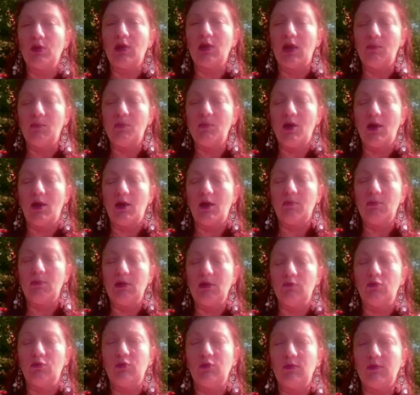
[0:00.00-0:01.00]
book, I'm
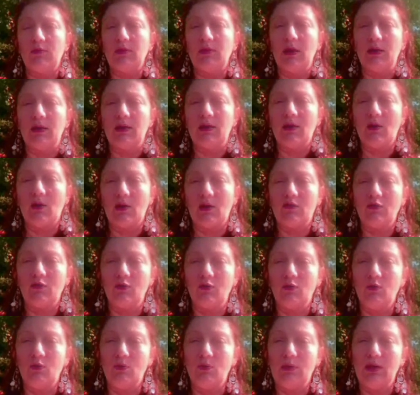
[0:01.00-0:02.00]
introducing a
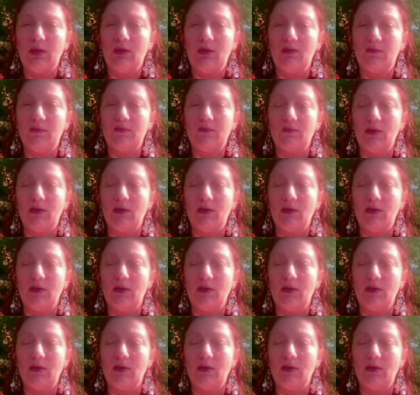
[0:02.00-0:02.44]
character who is